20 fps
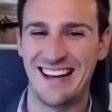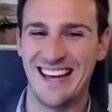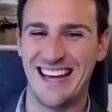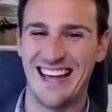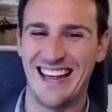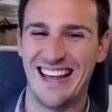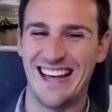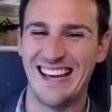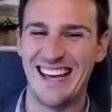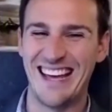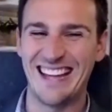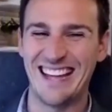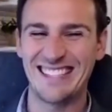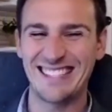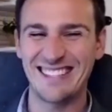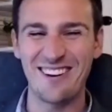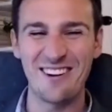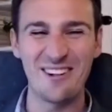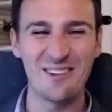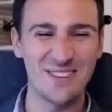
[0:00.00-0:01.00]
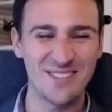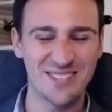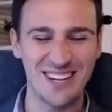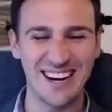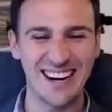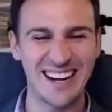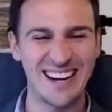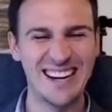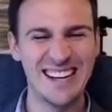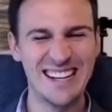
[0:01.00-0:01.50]
it's all of a
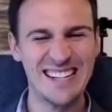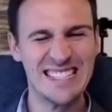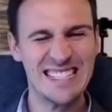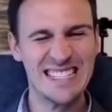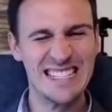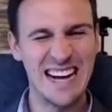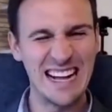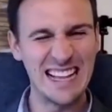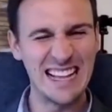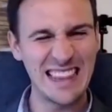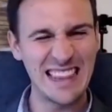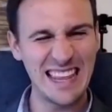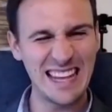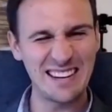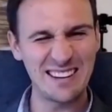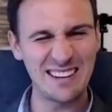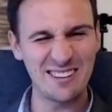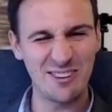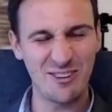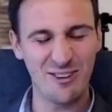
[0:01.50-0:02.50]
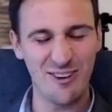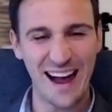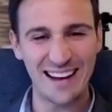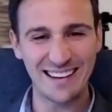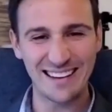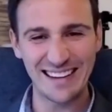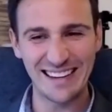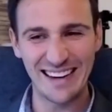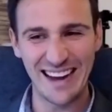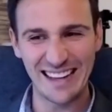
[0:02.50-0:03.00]
sudden a little
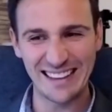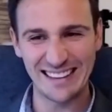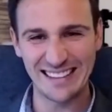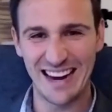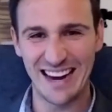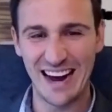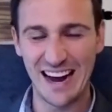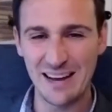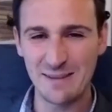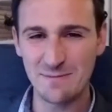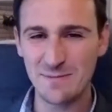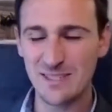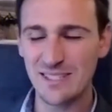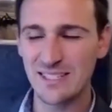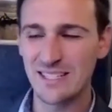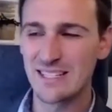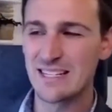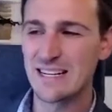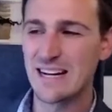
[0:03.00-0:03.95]
crowded at times.